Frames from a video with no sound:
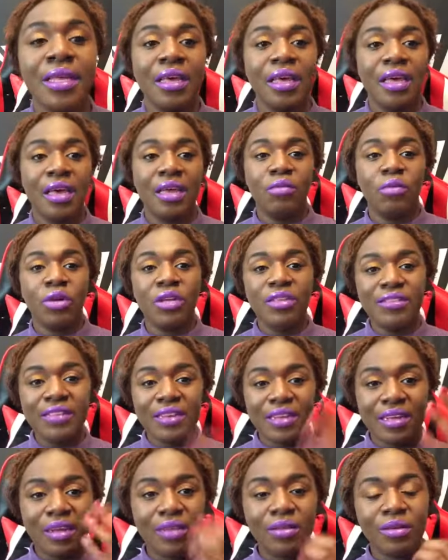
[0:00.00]
And once
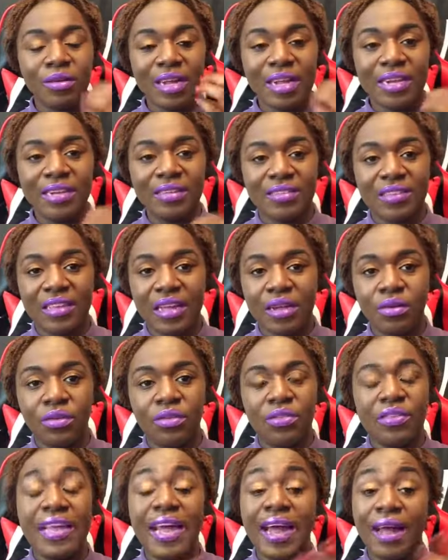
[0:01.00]
the color kind of
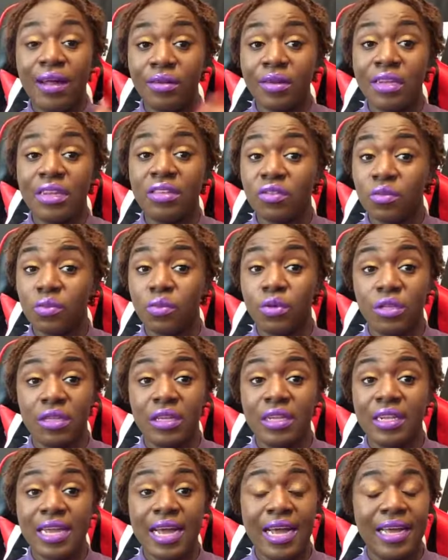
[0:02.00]
settles down, it's
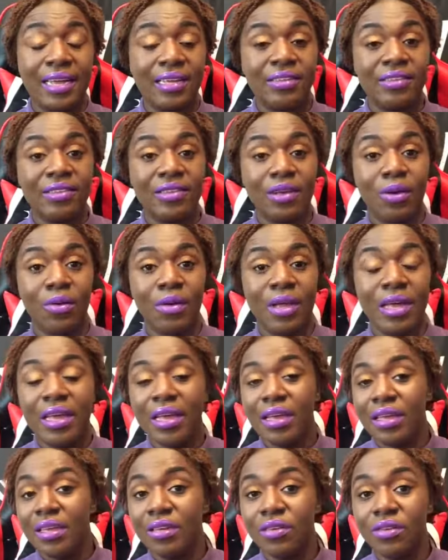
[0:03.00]
really nice. So
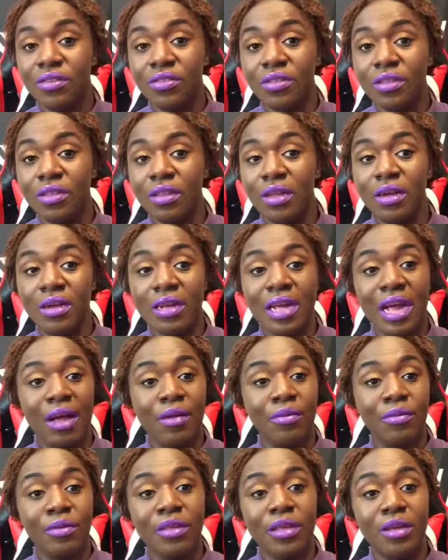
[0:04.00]
here's the look. I
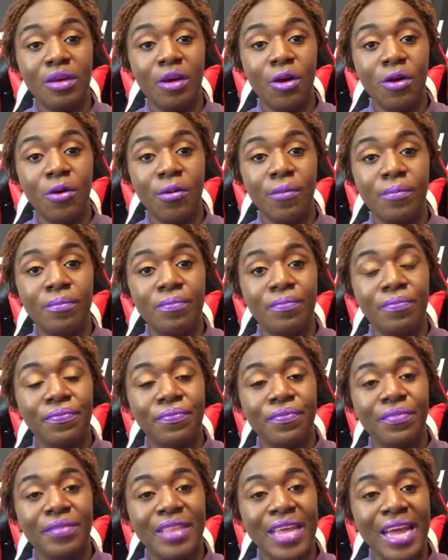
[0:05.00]
really hope
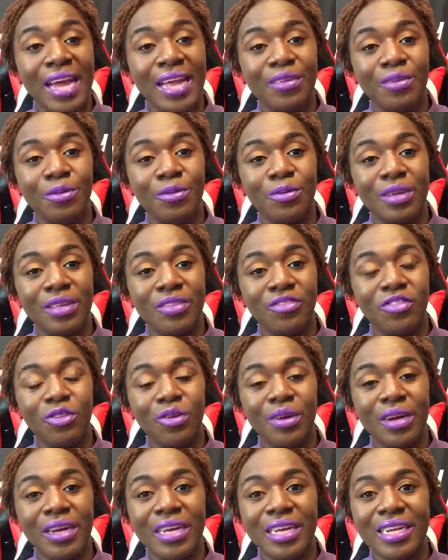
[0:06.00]
that you
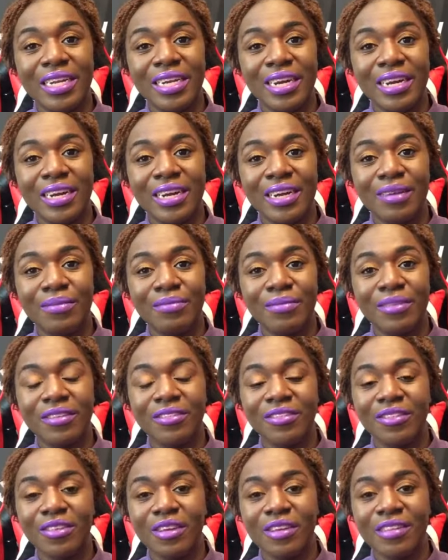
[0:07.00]
enjoyed
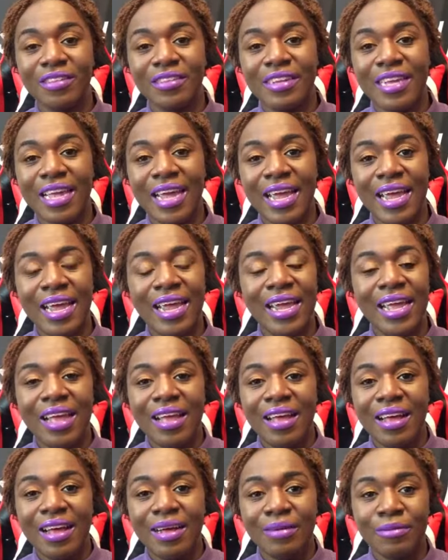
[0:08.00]
this look today.
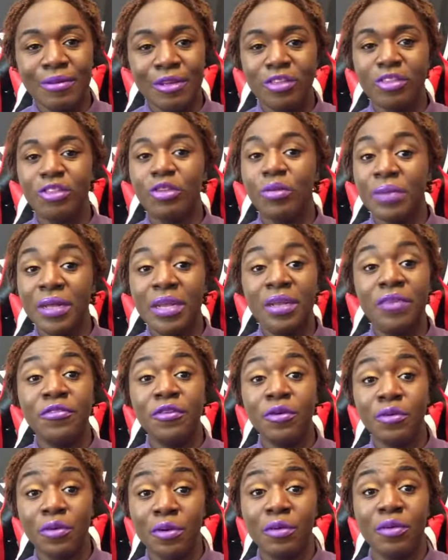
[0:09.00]
Because so many of
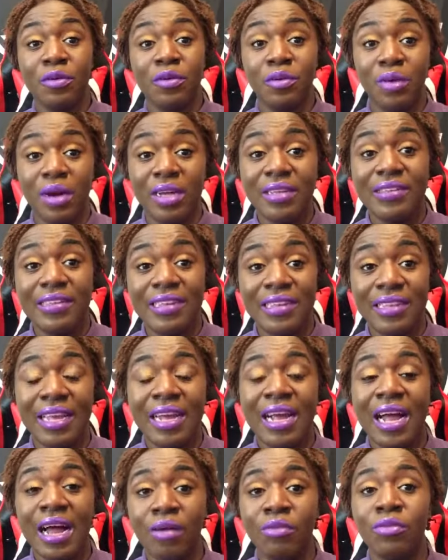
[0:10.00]
you were requesting,
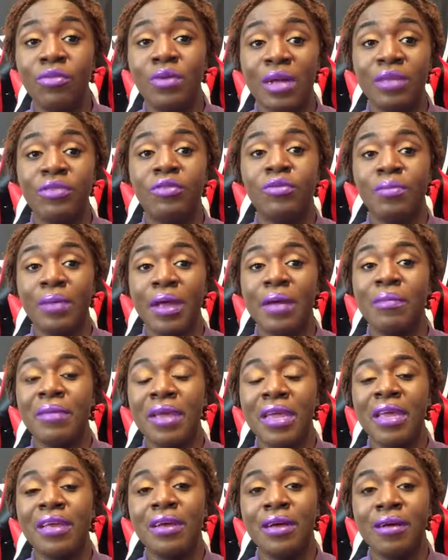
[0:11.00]
how do I do my
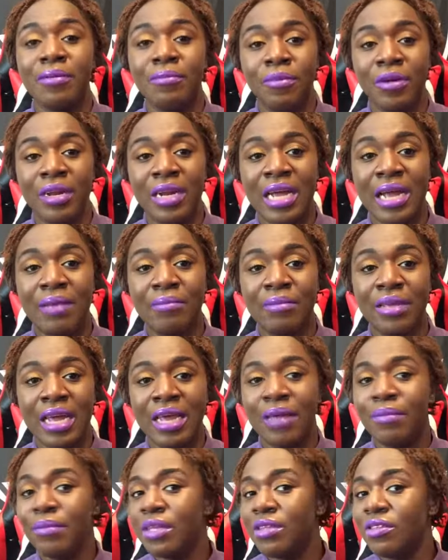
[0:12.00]
makeup when I'm
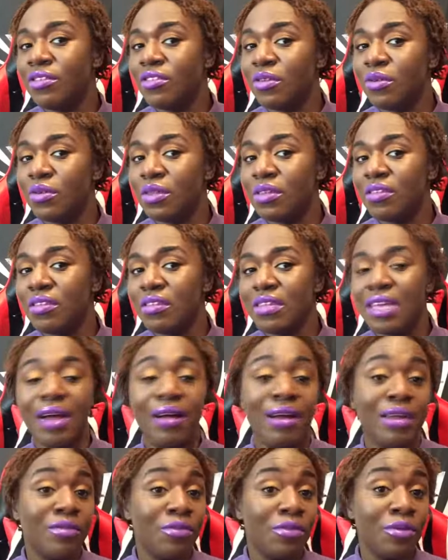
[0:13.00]
gaming? So this is how
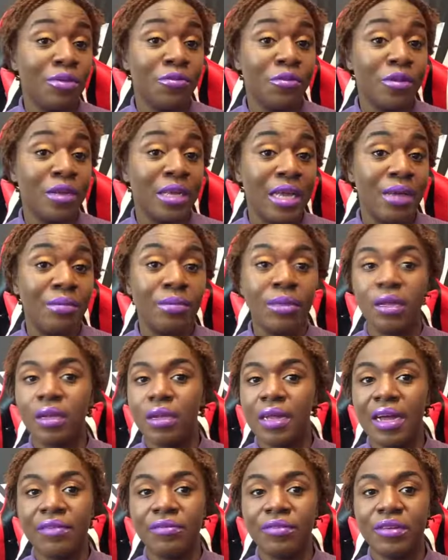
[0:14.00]
I do it for
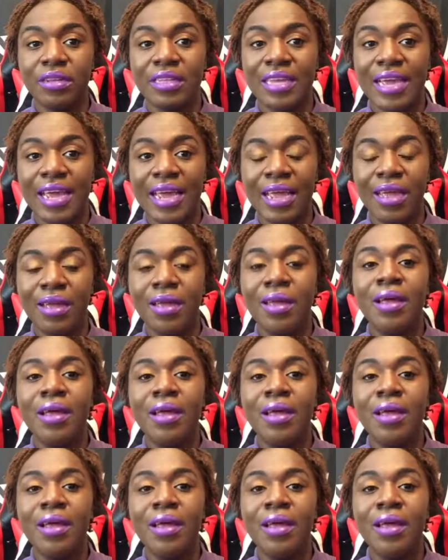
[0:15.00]
gaming every day.